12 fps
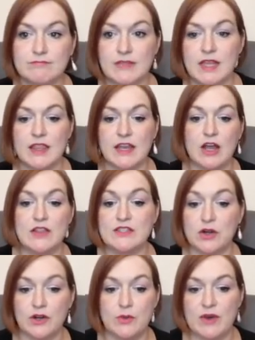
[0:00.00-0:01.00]
And then it's
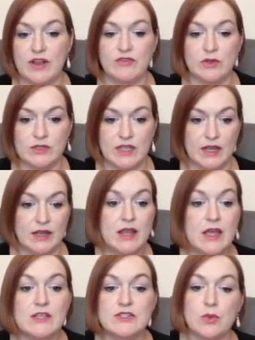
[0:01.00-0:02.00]
already what I filled in.
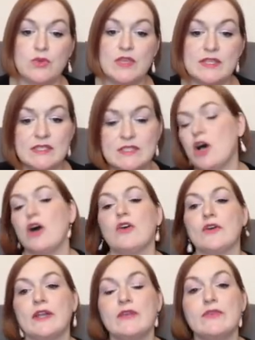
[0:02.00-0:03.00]
So this is
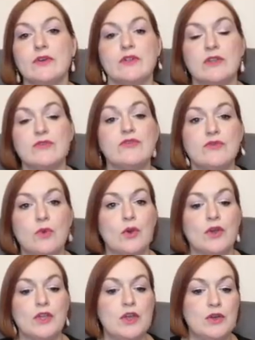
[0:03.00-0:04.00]
already filled in for
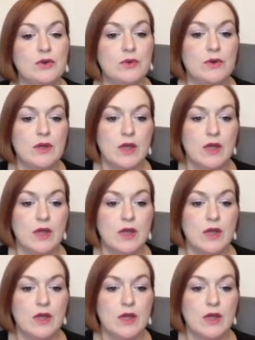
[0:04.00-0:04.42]
you.